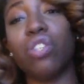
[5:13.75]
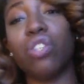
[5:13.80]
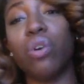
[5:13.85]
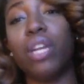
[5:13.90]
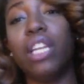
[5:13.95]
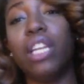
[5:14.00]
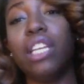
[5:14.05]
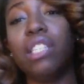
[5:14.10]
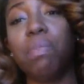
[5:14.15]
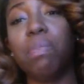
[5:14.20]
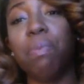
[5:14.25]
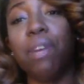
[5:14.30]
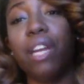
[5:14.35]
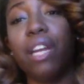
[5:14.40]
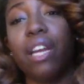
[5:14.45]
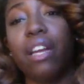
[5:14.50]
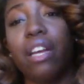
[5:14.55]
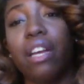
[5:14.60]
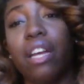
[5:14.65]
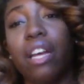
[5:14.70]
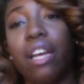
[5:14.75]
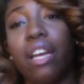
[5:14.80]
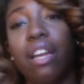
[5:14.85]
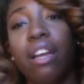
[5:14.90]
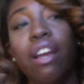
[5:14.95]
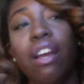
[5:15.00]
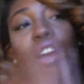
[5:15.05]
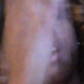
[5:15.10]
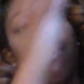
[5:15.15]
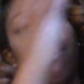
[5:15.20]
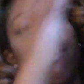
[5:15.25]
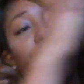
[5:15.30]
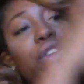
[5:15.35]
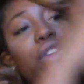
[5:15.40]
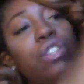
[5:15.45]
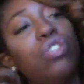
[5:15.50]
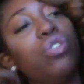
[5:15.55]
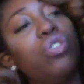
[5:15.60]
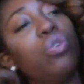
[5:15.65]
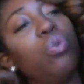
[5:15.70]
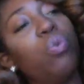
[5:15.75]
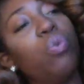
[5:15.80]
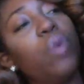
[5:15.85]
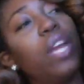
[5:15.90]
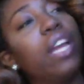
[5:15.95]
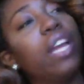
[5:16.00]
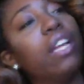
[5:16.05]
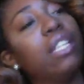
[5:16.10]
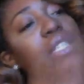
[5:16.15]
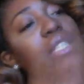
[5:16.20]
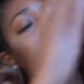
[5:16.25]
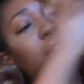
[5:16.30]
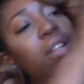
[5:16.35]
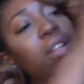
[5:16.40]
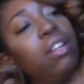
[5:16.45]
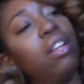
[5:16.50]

So it looks pretty good for 2 weeks.